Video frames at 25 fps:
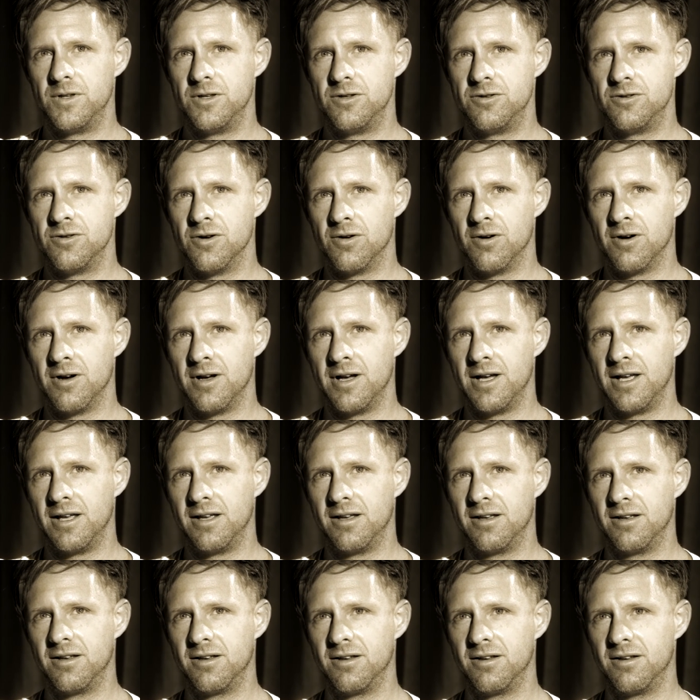
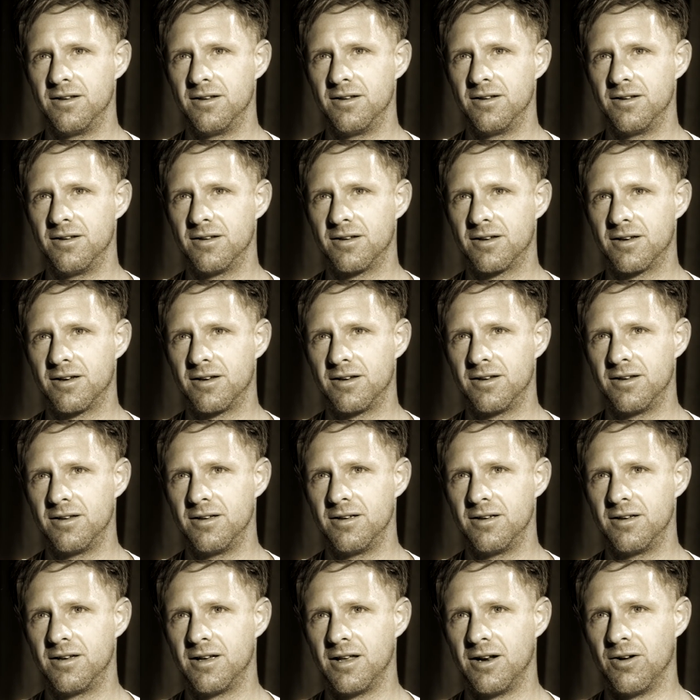joy
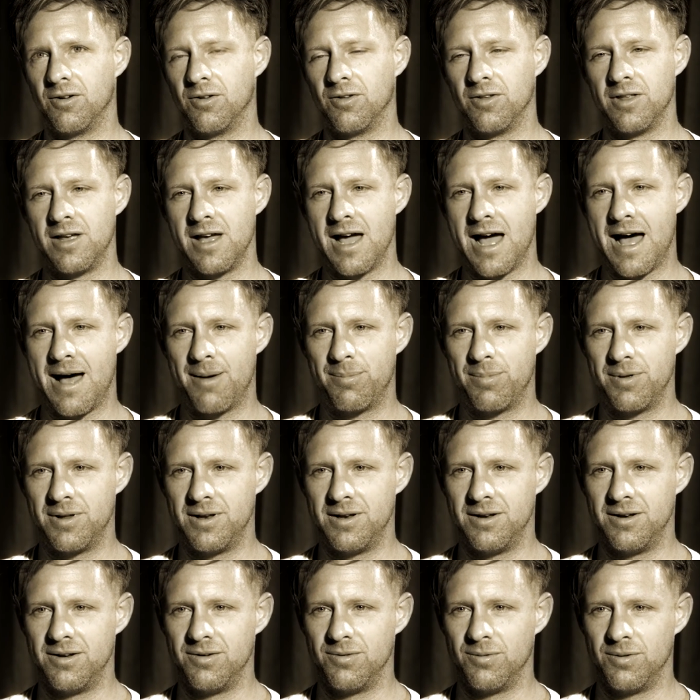can only
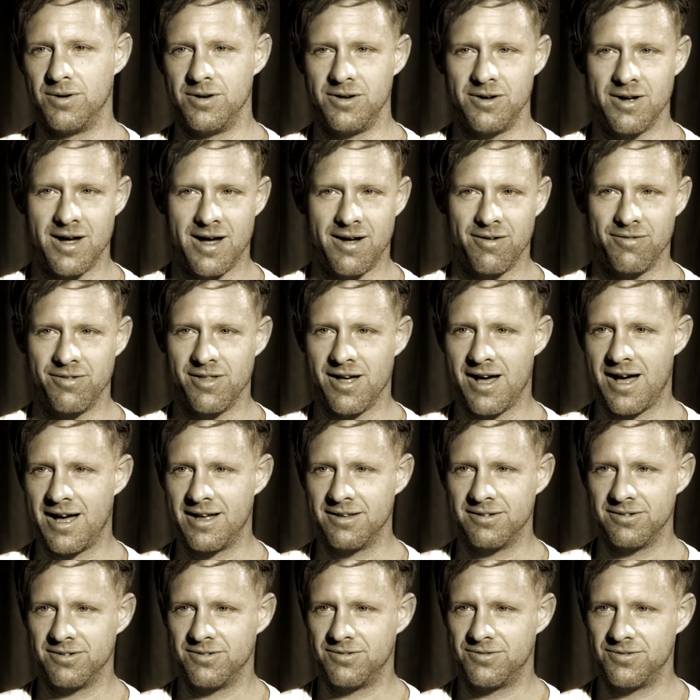happen when you have the
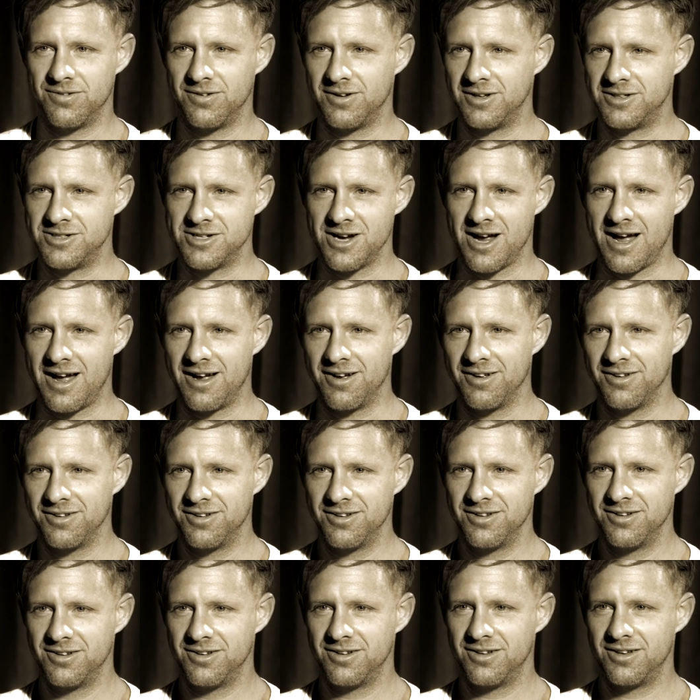eyes of a child,
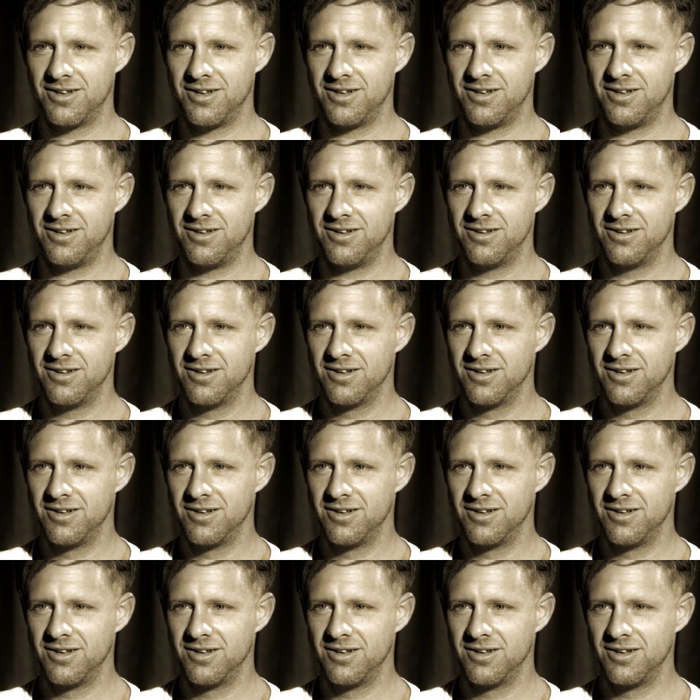and